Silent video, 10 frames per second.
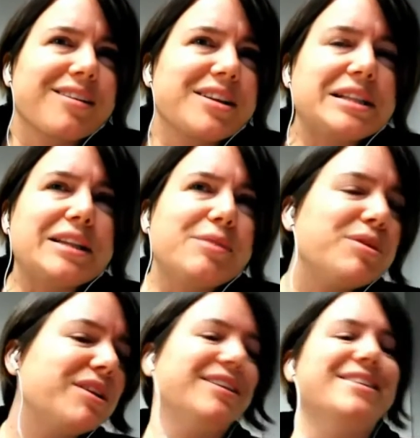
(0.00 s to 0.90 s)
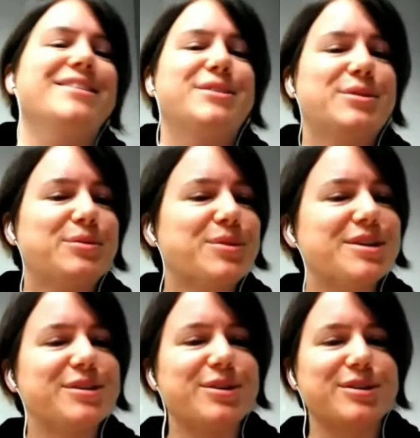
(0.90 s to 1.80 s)
limitless
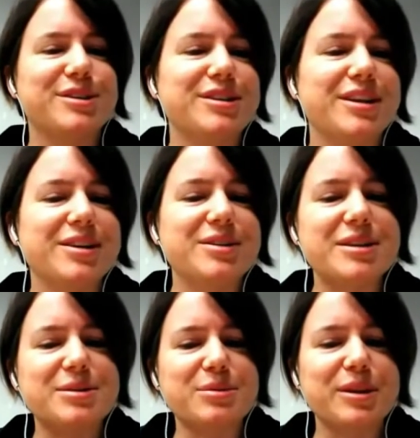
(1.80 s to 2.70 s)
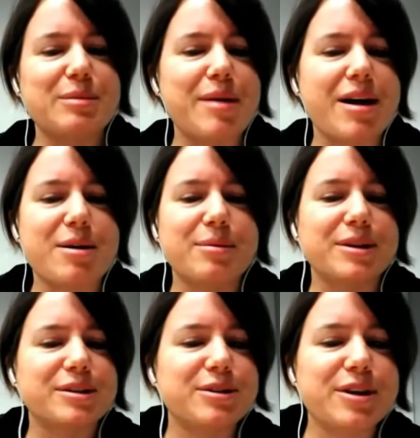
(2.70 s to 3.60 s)
resources, and it doesn't really matter
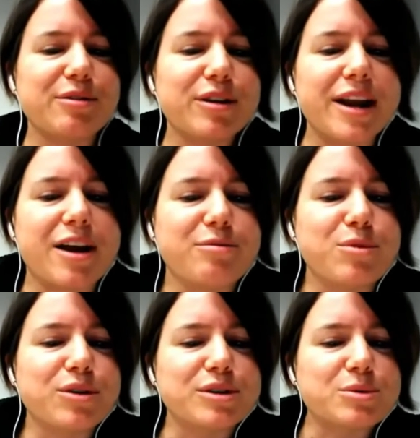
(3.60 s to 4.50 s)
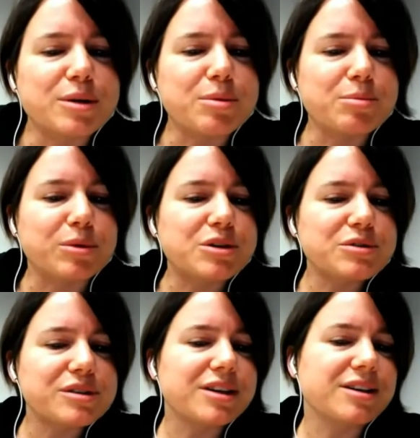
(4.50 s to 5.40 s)
because you're never going to have more than 20 people
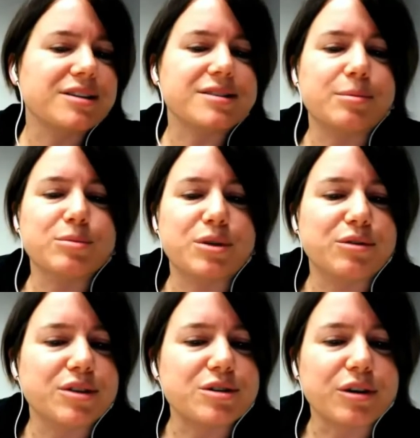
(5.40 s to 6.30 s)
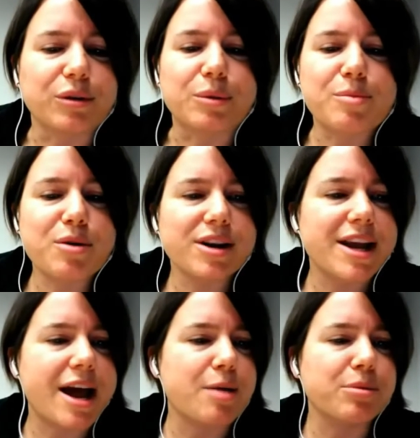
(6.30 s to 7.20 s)
using it. It's some sort of internal
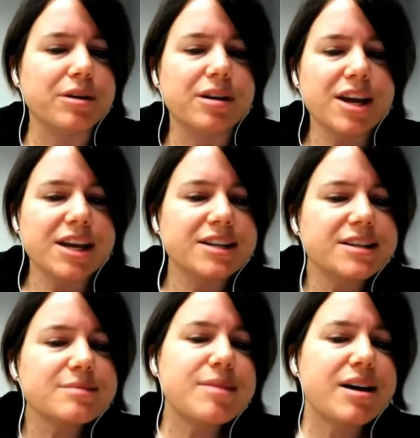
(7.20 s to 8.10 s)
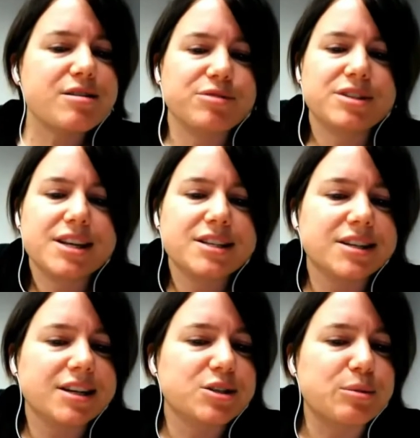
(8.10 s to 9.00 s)
reporting app, and it doesn't matter if it
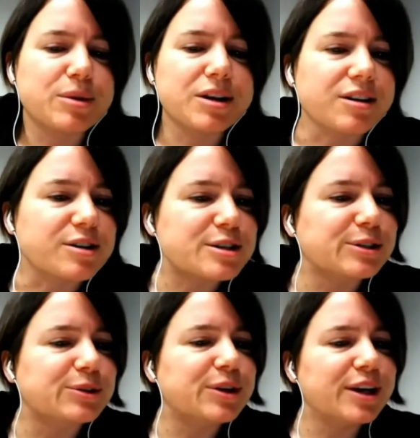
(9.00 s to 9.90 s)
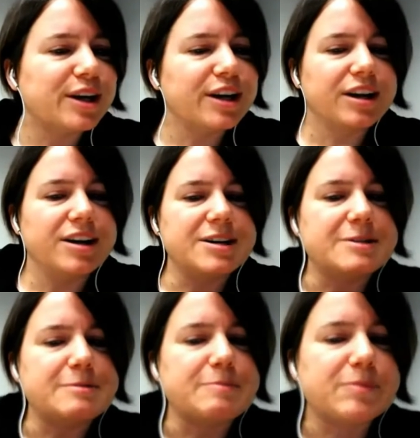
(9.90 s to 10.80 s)
takes an extra minute or two.
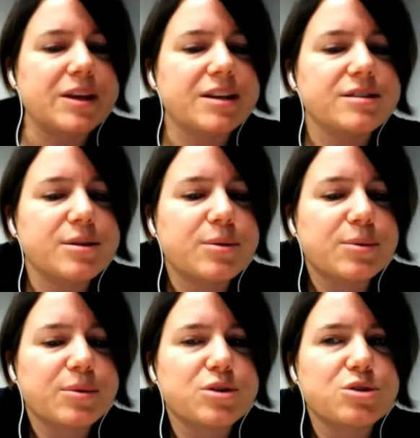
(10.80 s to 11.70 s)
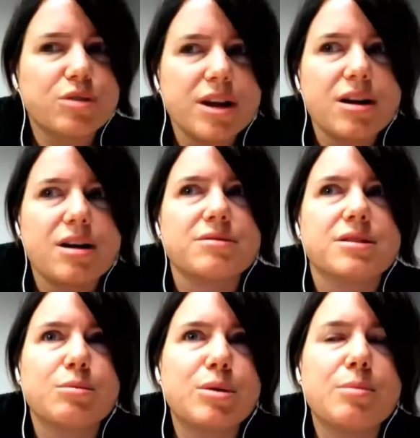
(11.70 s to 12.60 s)
And so the
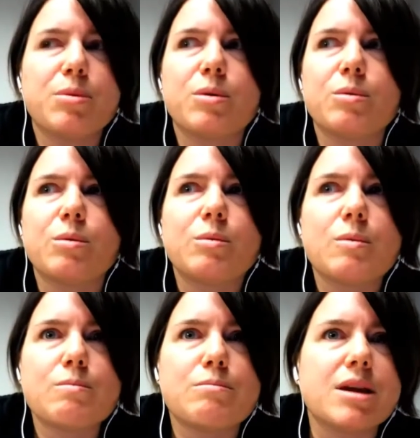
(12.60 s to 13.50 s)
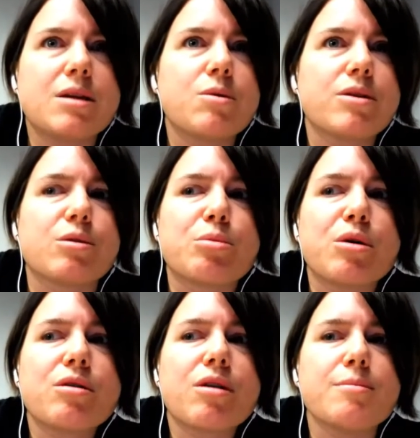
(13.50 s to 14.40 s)
trade-offs that people make when they're
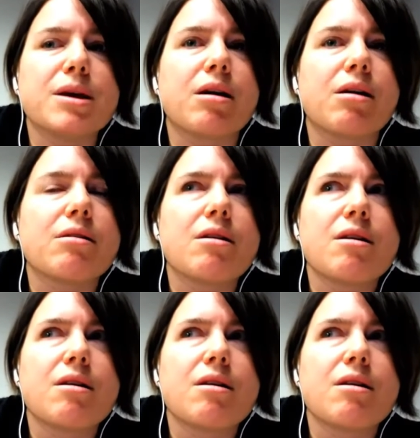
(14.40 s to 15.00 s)
programming are